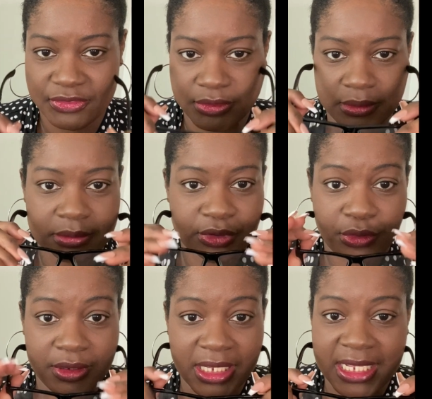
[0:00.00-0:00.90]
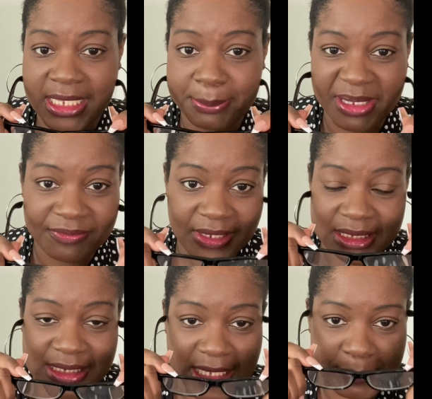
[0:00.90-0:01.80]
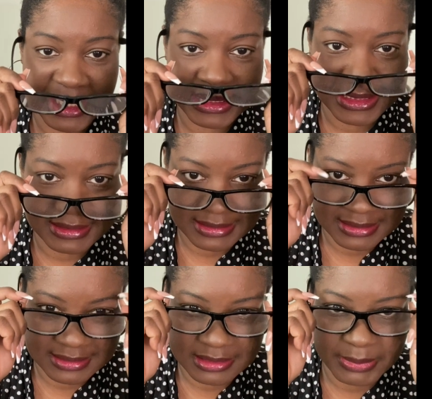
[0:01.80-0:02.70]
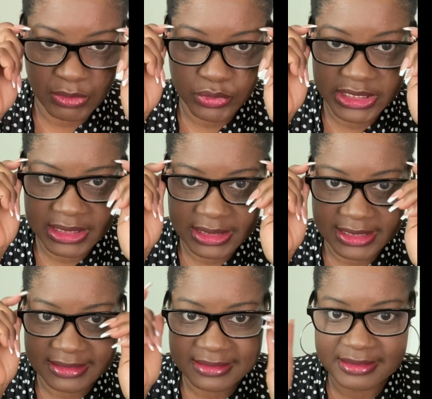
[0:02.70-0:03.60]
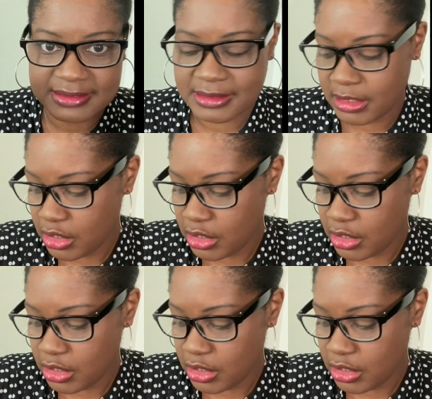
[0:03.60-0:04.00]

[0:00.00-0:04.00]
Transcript: So y'all, I got my finally got my glasses, my reading glasses